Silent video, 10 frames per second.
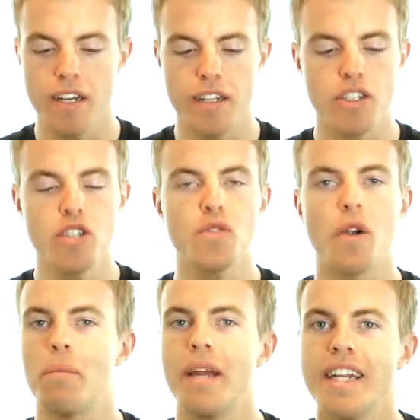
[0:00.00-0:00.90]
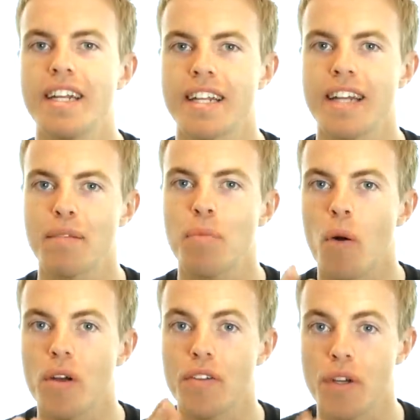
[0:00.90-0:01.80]
just repeating that
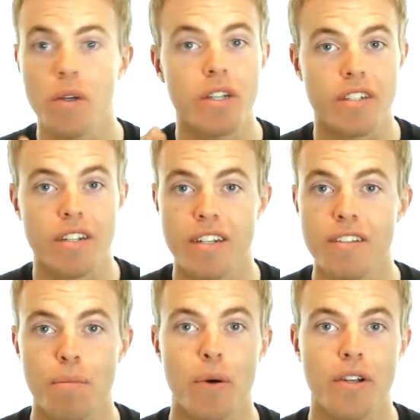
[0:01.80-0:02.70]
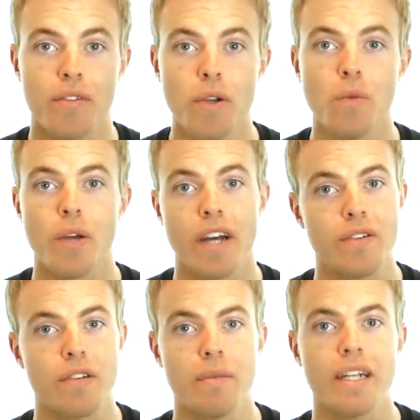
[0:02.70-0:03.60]
point of view, because it is a point of view, we have
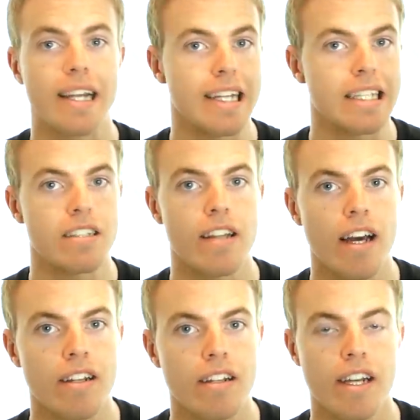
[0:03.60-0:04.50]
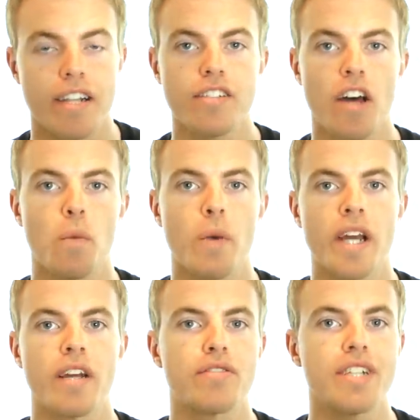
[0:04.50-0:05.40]
to admit at least that. It is a way
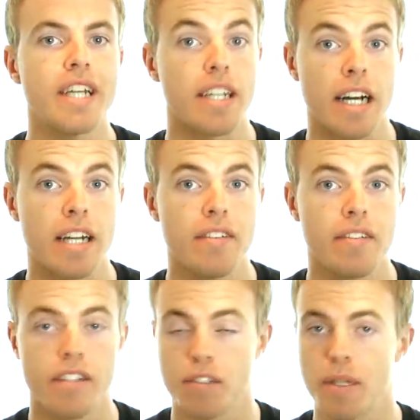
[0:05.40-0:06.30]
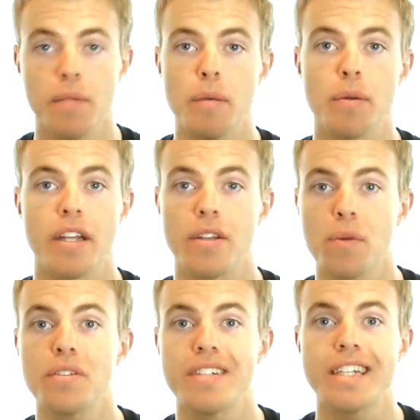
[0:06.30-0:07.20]
of seeing life. There's many people that
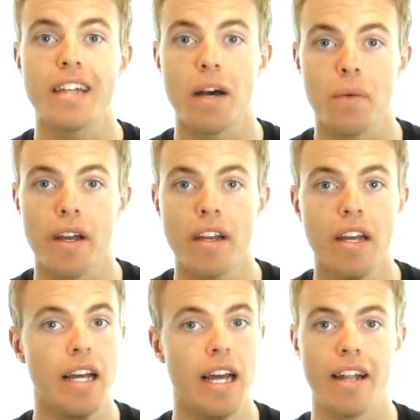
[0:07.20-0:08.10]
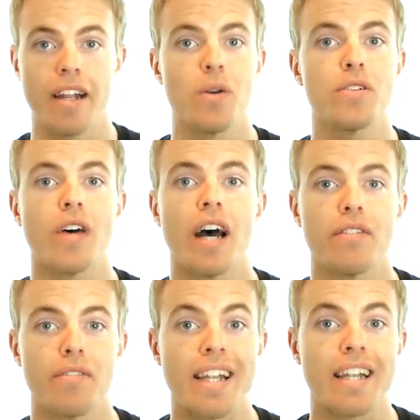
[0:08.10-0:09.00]
don't see that way and that also have
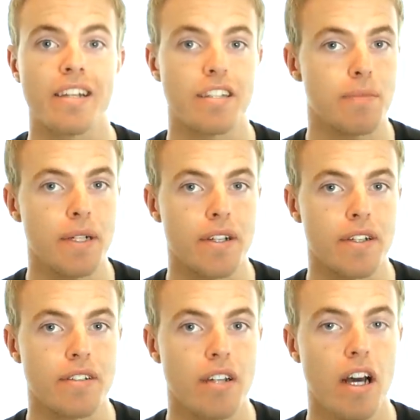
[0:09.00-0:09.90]
a valid experience.